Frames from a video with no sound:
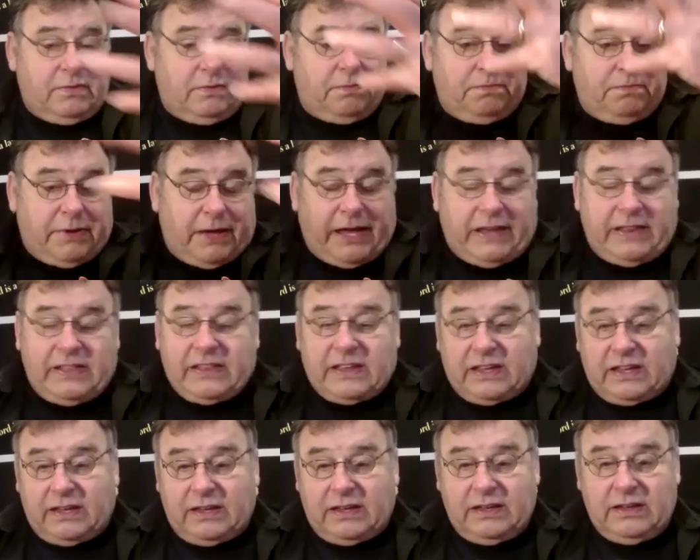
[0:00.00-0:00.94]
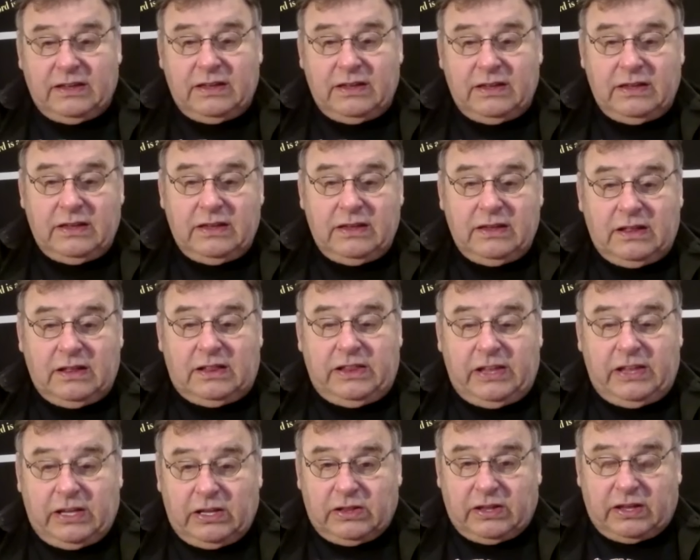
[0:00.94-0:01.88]
plainly,
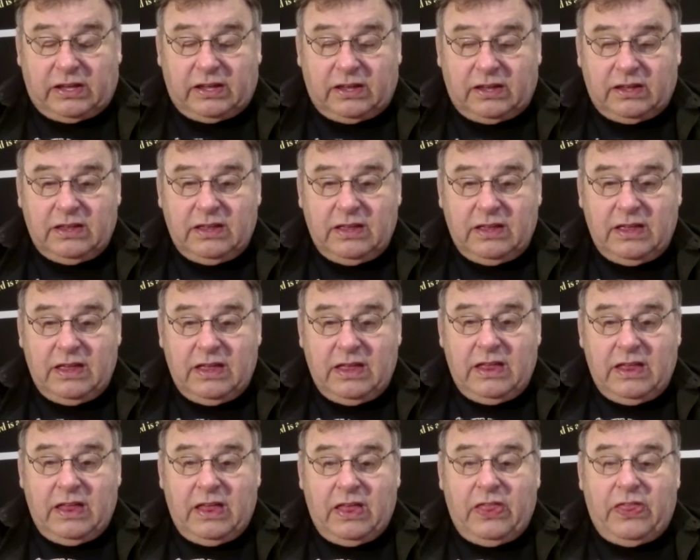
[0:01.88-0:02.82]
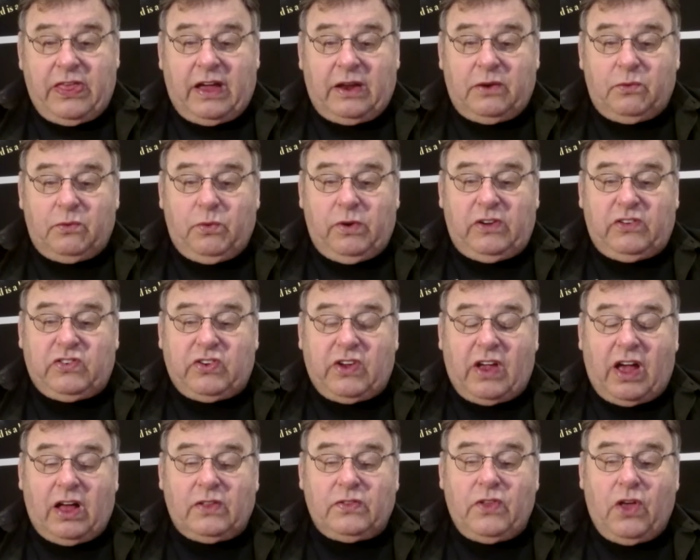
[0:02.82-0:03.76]
clearly. Then we
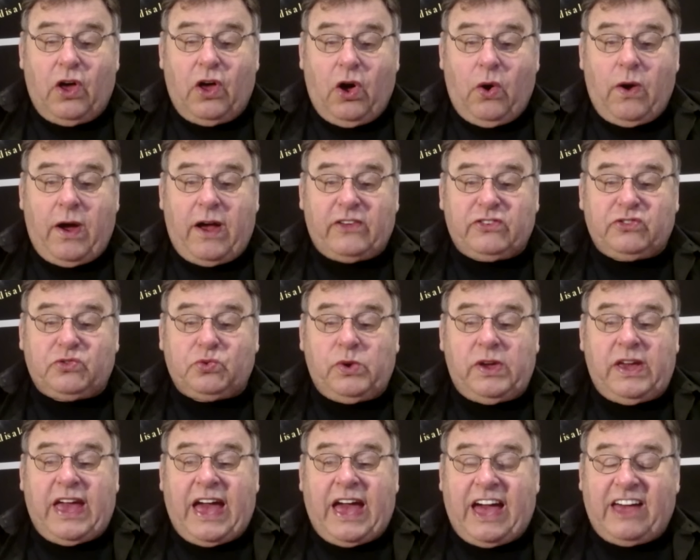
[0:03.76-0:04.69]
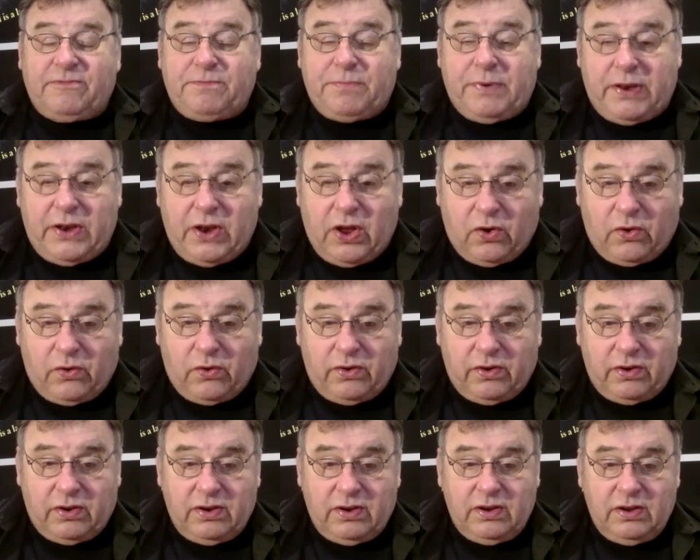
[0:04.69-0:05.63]
shall know as we have been known.
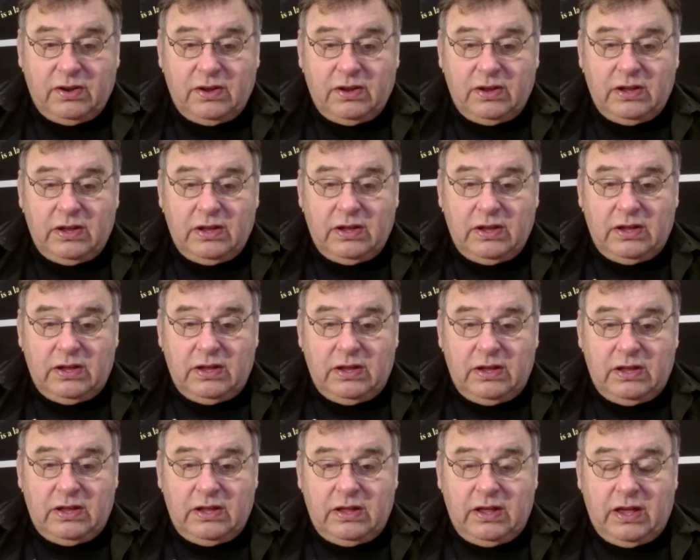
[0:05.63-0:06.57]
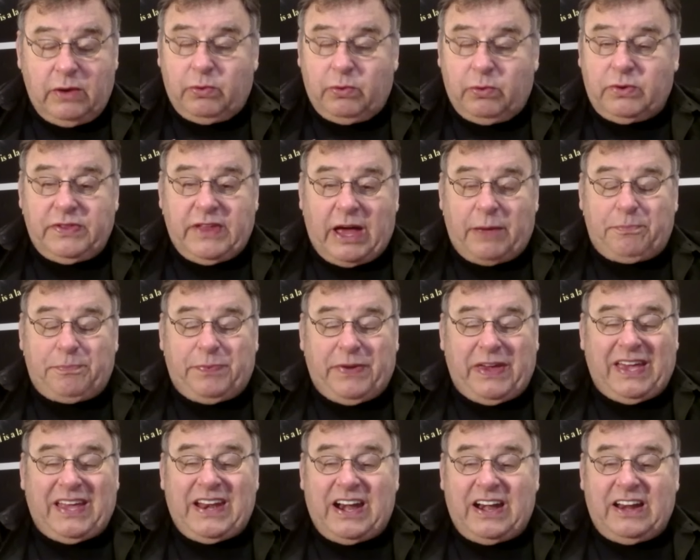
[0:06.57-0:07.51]
It will not be
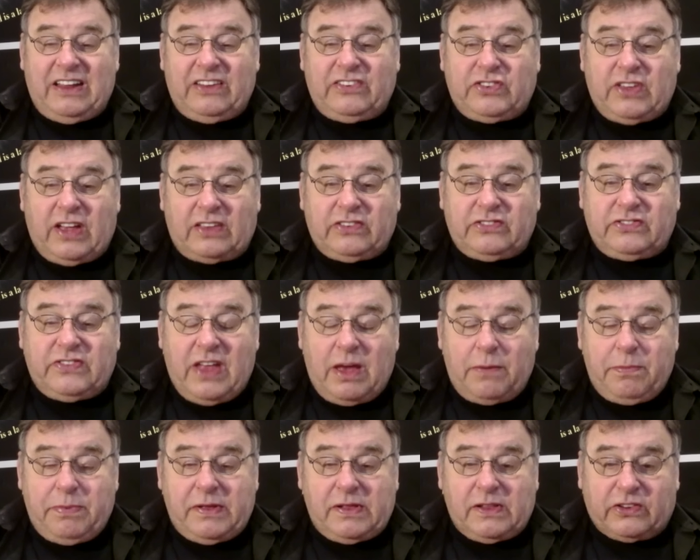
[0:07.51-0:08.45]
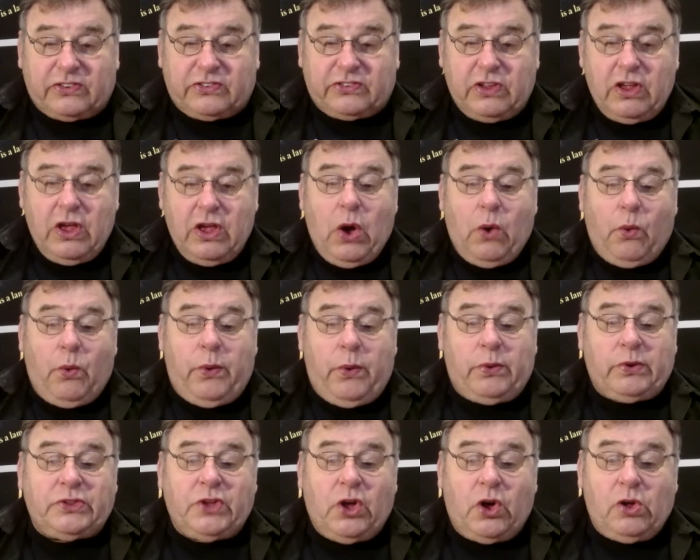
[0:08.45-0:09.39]
in any sense nebulous. We
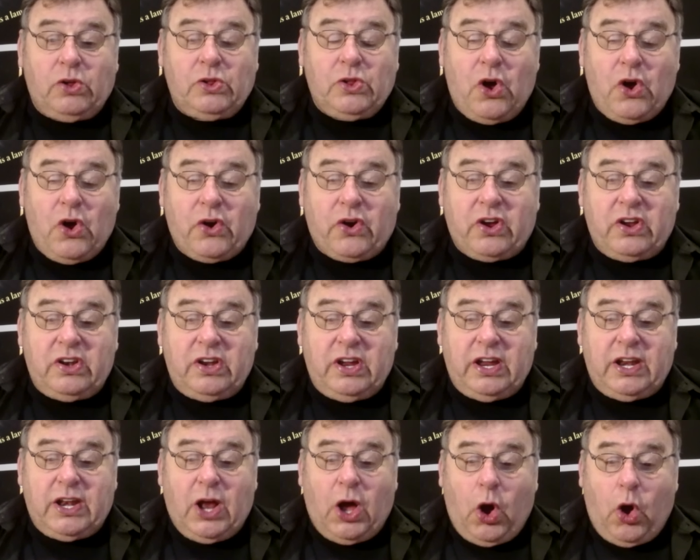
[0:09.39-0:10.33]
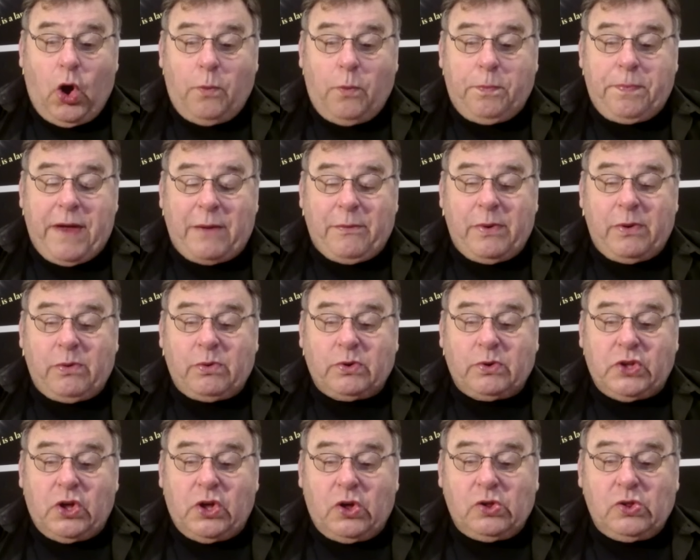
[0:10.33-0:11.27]
will no longer need hope and we will
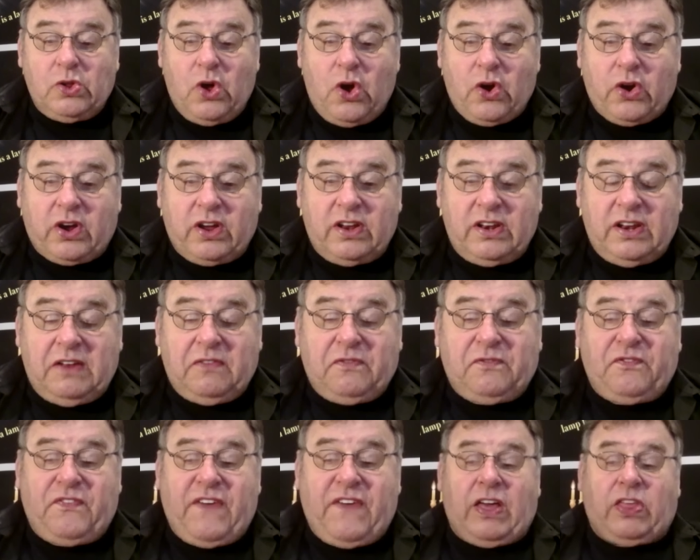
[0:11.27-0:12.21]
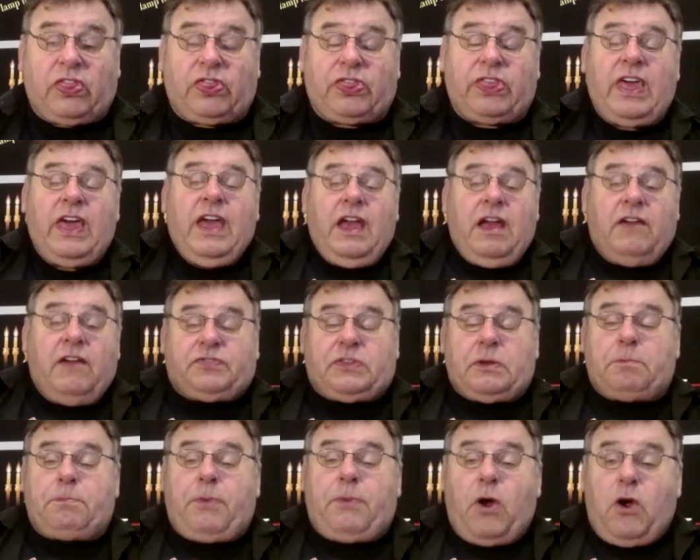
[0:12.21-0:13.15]
no longer need faith. If the
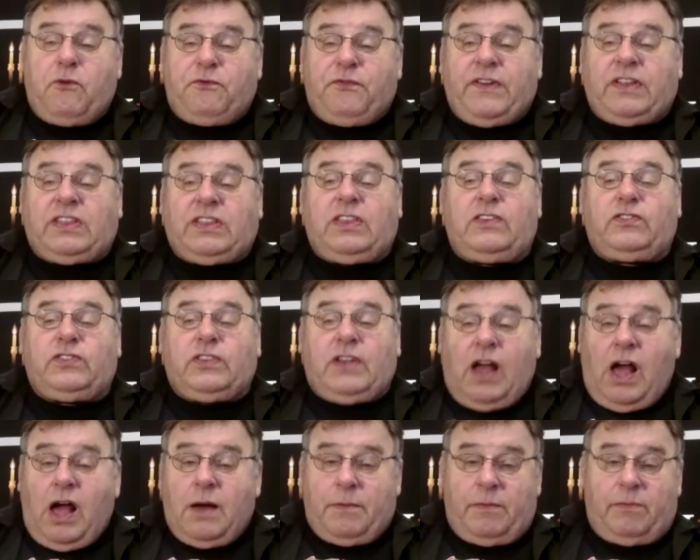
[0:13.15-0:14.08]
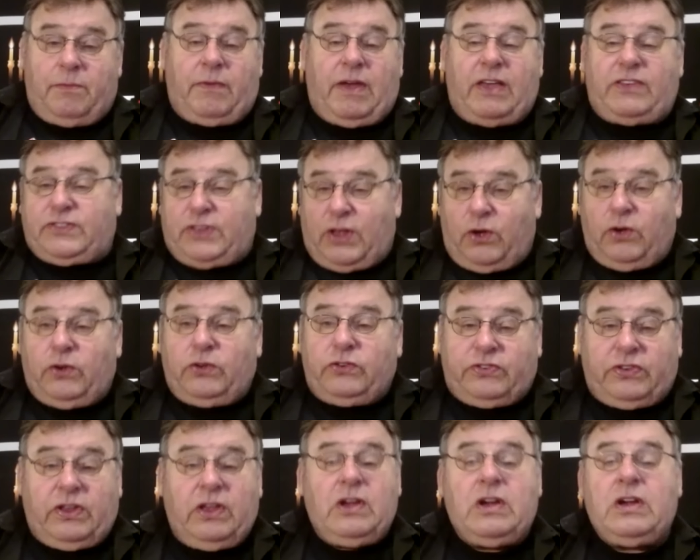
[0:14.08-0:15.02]
perfect is come, as those